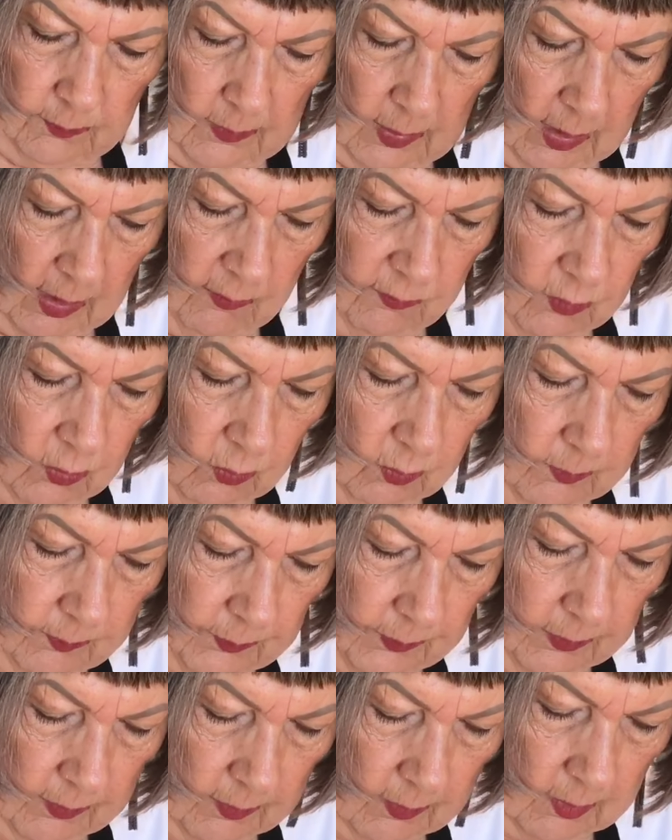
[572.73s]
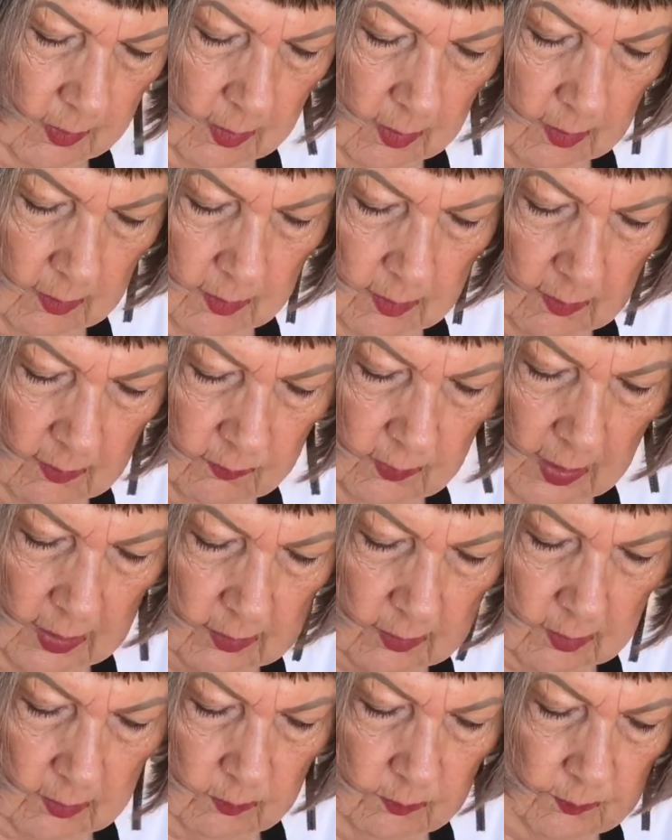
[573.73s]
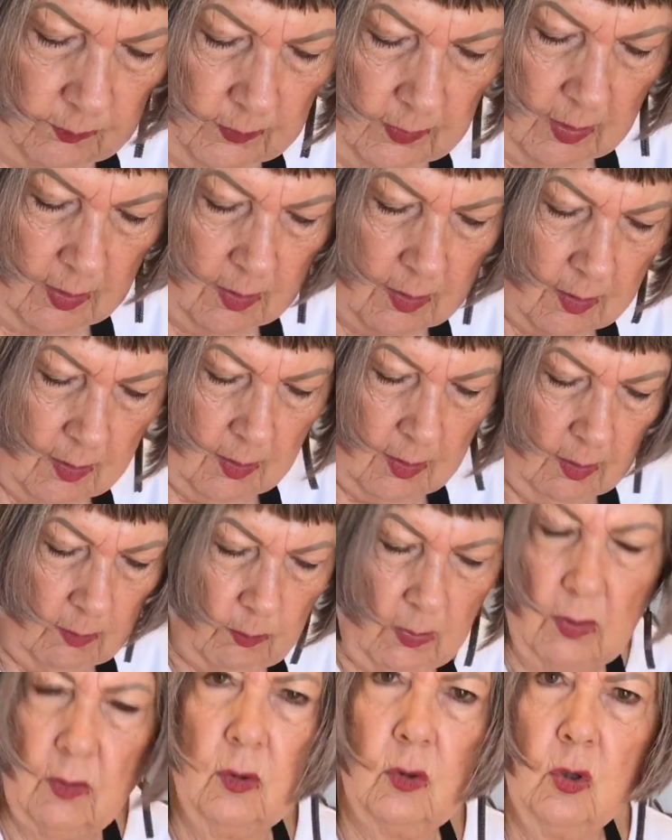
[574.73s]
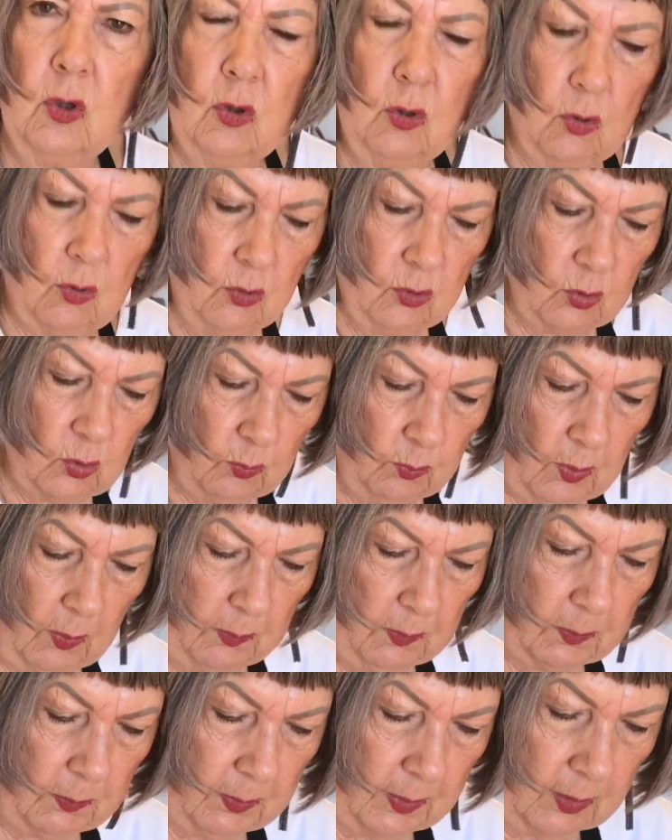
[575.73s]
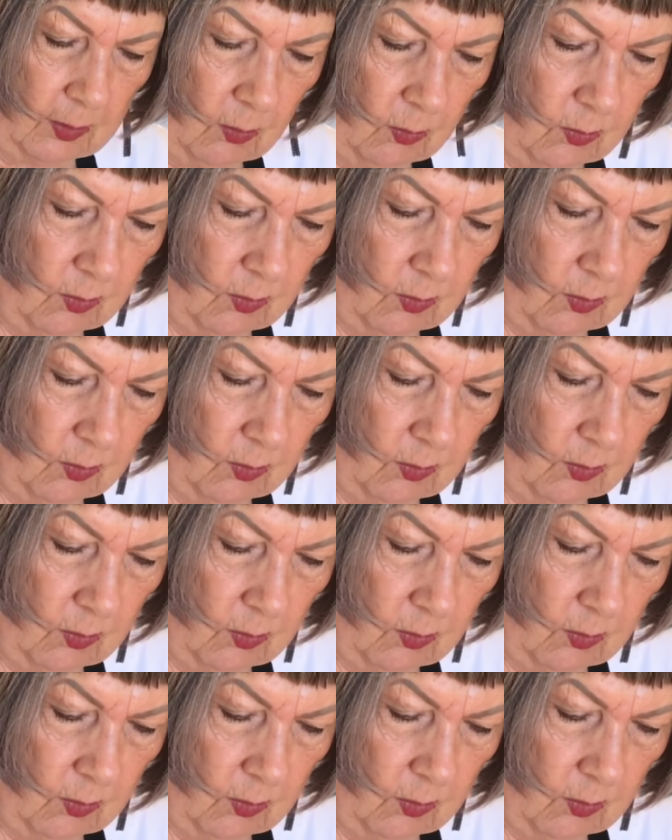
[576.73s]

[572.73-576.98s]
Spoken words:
If that's the method you use, you'll probably know.